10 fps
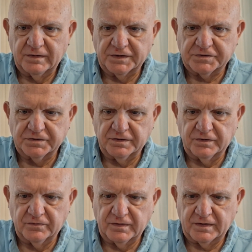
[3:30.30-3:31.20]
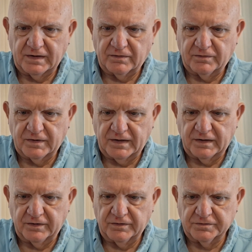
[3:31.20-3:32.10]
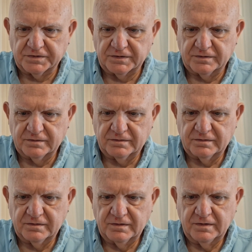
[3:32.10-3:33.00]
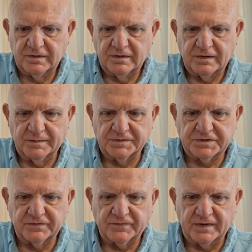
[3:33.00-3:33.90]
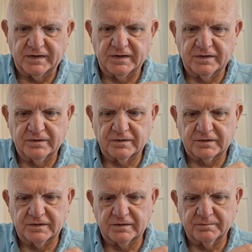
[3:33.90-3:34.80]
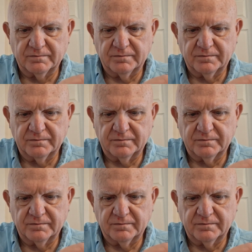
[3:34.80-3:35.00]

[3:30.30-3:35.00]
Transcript: It's the new one. I don't know how to use it. Let me see if I can get it hooked up.